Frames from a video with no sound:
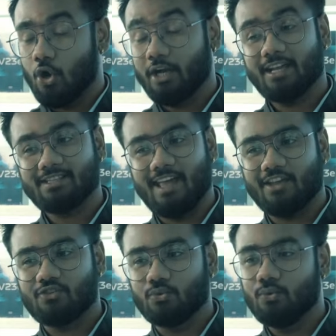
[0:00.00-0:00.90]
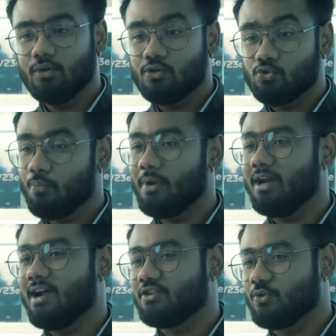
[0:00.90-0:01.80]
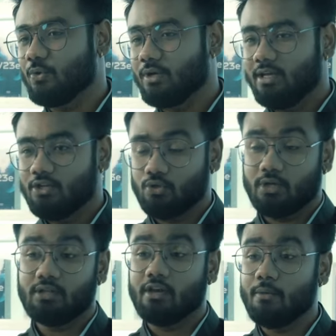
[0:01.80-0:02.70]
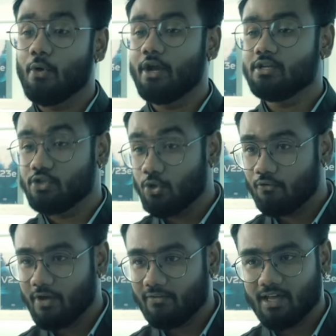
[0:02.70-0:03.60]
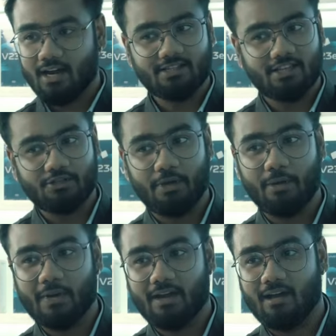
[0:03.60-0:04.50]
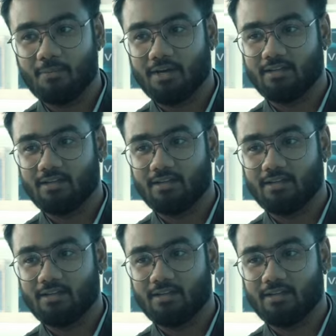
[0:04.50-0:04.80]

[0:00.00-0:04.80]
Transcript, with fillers: gives X80 the power to deliver unmatched performance. In terms of